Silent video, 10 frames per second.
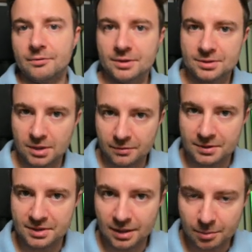of the
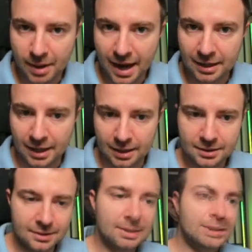servers in the
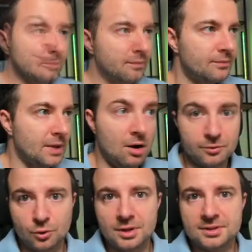backend. Now,
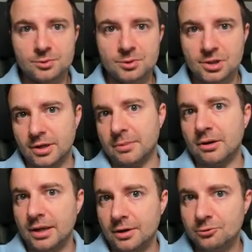of course, since we're talking
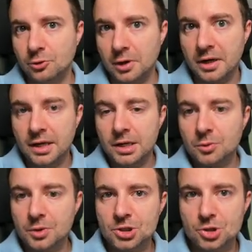about layer 4,
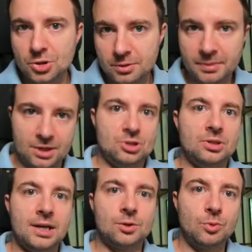we should
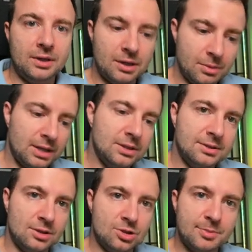mention that we can make
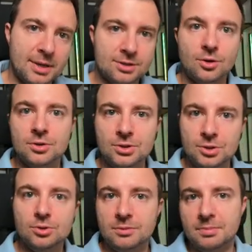decisions based on
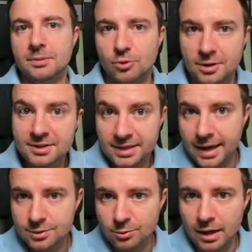UDP ports
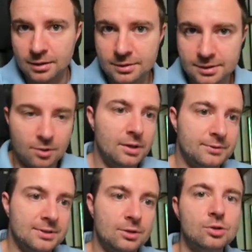as well. So
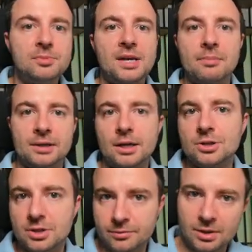if it's a UDP
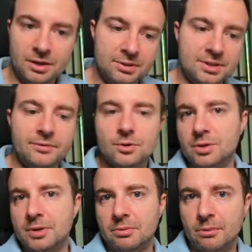application, it's going to receive
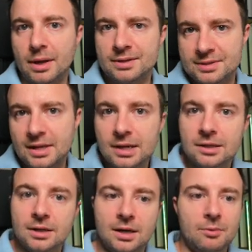UDP requests.
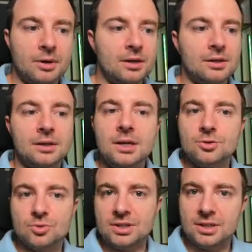Uh, we're going to
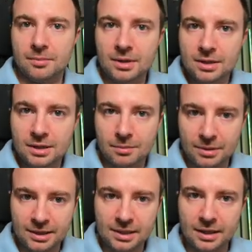treat them
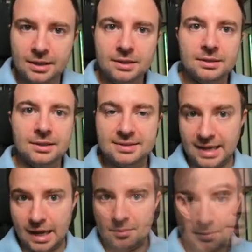completely the
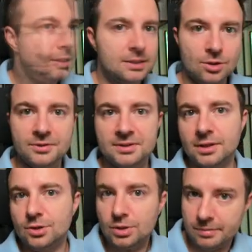same. So if it's
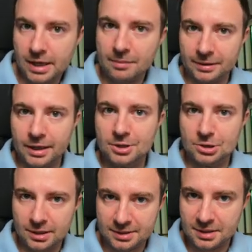a UDP
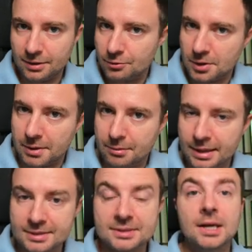application listening for
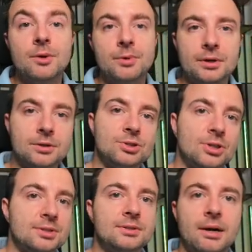requests, we could
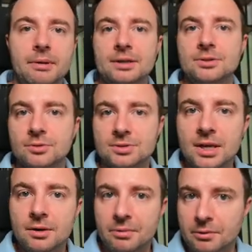just direct those
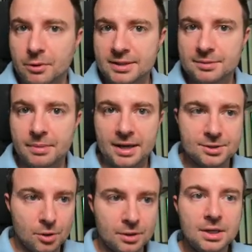requests
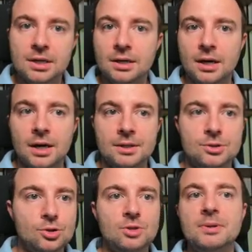based on
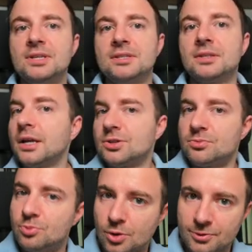UDP uh,
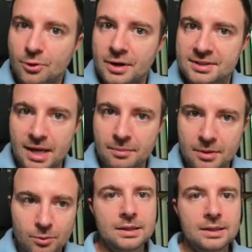destination port, for
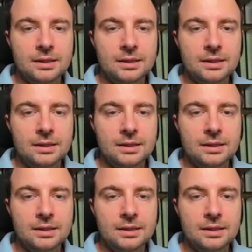example.